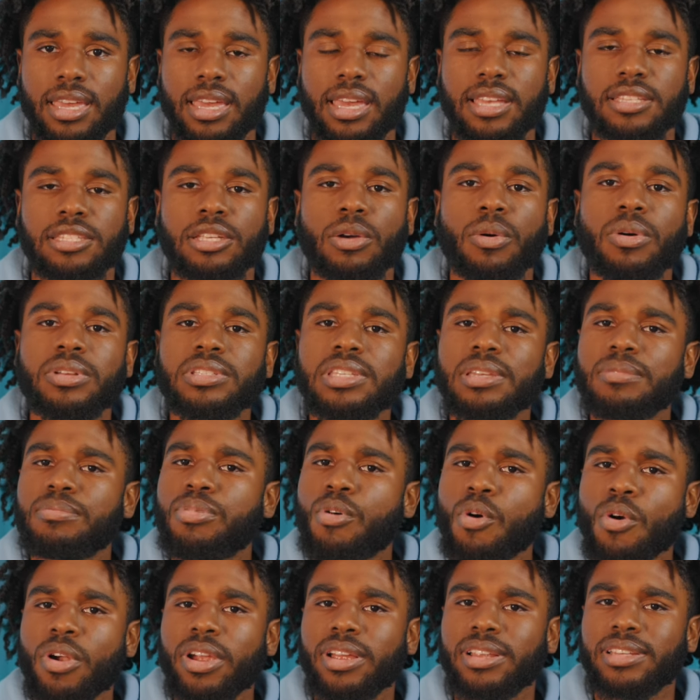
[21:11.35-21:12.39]
And so it's
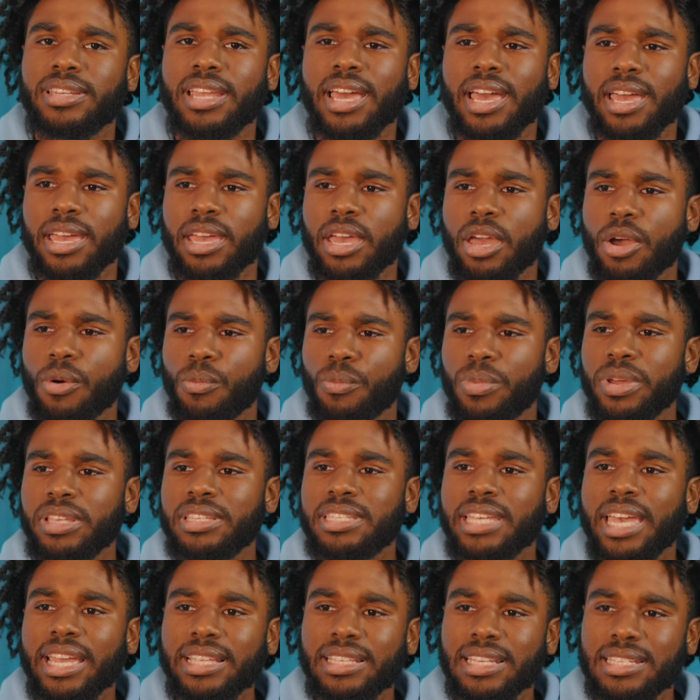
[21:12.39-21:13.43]
important that we
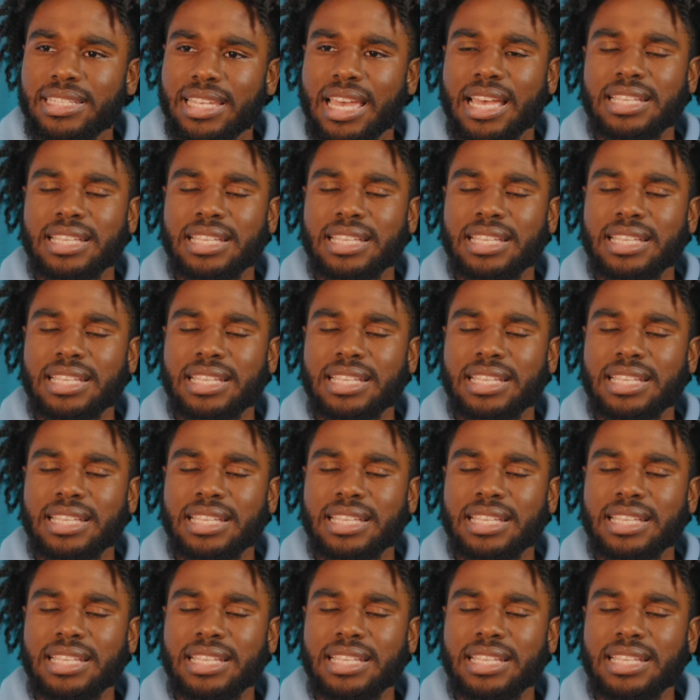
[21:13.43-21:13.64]
take this